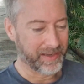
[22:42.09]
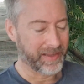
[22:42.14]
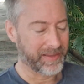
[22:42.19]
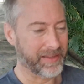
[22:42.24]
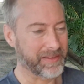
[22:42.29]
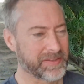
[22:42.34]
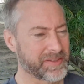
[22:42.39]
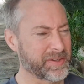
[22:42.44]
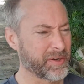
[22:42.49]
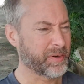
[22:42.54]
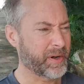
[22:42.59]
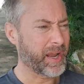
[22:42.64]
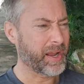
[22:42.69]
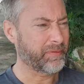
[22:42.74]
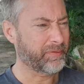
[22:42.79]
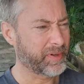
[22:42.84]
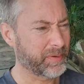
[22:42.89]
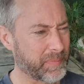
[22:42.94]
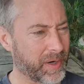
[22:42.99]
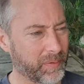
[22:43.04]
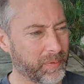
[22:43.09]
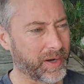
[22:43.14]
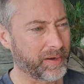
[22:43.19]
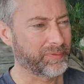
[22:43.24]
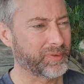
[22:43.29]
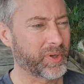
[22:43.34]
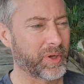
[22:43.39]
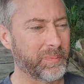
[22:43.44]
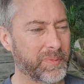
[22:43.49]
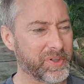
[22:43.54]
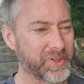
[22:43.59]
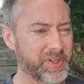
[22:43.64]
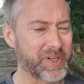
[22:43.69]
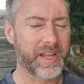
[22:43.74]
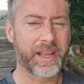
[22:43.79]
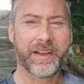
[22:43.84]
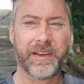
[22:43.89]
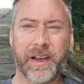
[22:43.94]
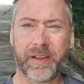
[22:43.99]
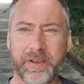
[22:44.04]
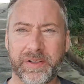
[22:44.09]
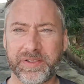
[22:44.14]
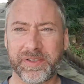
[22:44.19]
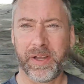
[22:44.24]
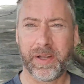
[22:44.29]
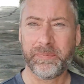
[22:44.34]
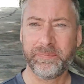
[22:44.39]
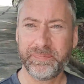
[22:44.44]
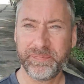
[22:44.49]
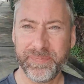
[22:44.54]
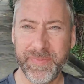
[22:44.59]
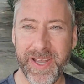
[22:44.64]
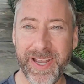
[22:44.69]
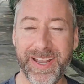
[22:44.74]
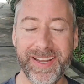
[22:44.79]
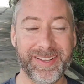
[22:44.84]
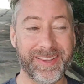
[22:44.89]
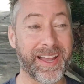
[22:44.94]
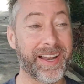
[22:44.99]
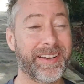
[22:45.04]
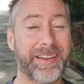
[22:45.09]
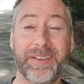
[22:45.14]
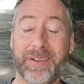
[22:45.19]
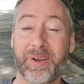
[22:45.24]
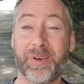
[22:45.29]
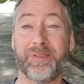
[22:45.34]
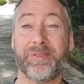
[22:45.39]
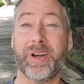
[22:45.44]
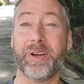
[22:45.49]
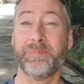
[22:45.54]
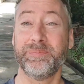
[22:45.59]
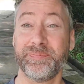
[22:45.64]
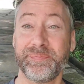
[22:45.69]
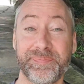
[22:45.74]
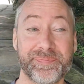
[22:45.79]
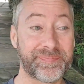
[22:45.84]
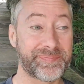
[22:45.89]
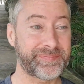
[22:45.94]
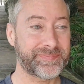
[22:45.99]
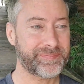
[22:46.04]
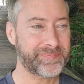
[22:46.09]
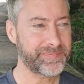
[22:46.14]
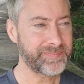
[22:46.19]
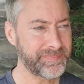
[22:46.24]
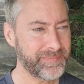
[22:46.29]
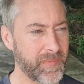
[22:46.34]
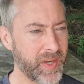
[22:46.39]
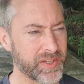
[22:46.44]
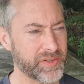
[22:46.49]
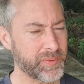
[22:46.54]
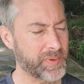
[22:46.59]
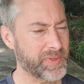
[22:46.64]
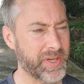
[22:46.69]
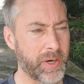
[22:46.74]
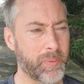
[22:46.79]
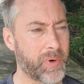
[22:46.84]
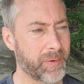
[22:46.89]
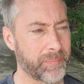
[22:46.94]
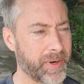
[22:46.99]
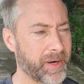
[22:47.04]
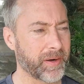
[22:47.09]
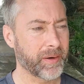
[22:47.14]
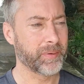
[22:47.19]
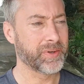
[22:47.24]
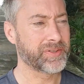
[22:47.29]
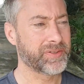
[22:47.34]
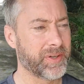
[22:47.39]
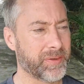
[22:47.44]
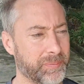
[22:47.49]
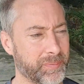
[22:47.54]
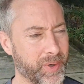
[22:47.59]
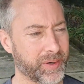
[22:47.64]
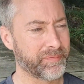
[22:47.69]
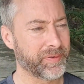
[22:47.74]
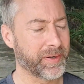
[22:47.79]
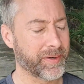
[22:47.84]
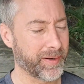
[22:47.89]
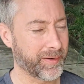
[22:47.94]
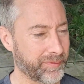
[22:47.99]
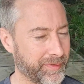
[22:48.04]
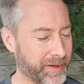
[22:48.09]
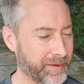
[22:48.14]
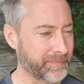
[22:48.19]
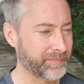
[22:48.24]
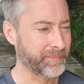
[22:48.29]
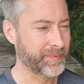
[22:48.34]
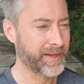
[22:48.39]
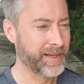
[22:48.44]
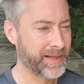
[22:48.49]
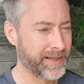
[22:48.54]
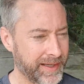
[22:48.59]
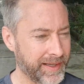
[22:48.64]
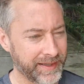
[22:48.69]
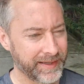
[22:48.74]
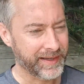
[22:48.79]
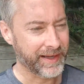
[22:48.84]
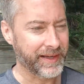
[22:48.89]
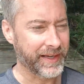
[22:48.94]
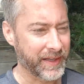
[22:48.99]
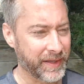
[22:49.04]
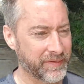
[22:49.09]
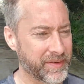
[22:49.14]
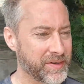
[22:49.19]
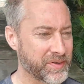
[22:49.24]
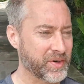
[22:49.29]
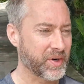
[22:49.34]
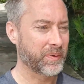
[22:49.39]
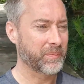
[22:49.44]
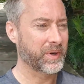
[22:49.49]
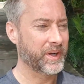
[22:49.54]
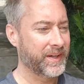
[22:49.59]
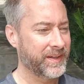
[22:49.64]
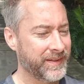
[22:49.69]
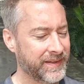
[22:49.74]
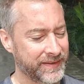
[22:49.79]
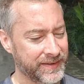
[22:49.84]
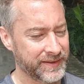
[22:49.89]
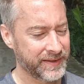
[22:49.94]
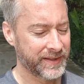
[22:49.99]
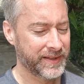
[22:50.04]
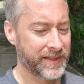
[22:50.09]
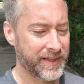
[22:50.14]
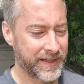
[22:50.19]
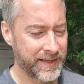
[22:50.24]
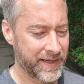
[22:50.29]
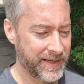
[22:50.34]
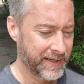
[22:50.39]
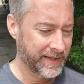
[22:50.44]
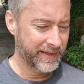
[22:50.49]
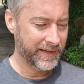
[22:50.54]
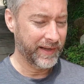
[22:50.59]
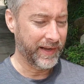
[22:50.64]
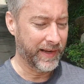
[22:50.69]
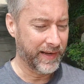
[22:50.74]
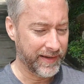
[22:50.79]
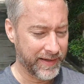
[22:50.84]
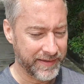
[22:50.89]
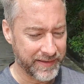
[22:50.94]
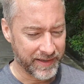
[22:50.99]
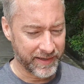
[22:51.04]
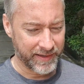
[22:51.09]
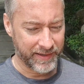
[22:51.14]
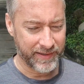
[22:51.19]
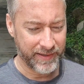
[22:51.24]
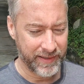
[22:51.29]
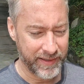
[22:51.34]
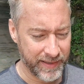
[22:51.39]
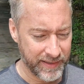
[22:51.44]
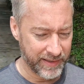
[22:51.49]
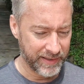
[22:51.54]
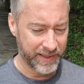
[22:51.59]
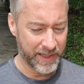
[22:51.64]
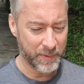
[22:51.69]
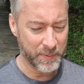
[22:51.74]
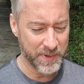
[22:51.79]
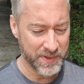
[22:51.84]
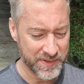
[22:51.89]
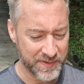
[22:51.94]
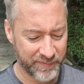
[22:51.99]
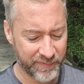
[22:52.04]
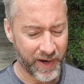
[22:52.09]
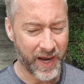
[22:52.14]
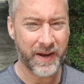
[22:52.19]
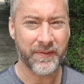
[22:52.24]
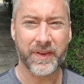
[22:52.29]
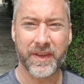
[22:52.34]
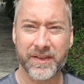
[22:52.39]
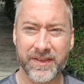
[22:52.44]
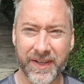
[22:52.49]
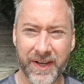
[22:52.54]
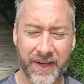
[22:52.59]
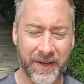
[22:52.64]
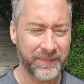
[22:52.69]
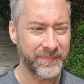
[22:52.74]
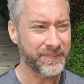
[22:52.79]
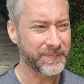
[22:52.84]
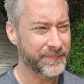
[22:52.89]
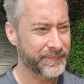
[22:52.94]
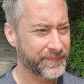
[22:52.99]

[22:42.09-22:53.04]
then soon after, my wife told me she had another son that I didn't know about. So we still weren't married. We were still boyfriend, girlfriend. And he lived in Germany. And he was 5 at the time.